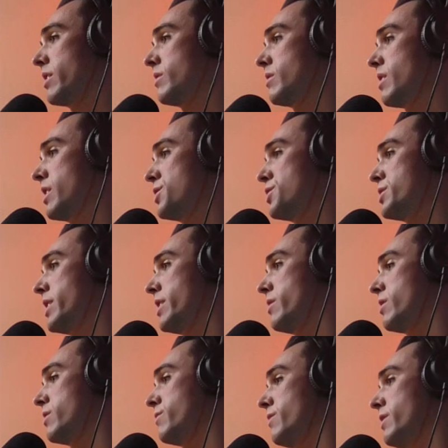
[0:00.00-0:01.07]
and shared
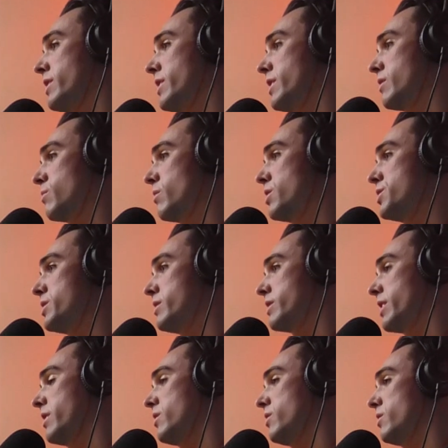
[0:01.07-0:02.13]
those feelings? What did she
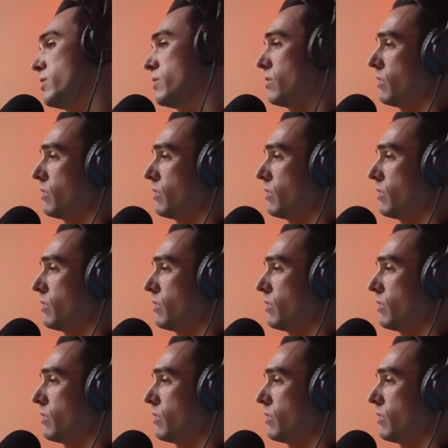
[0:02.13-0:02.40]
say to you?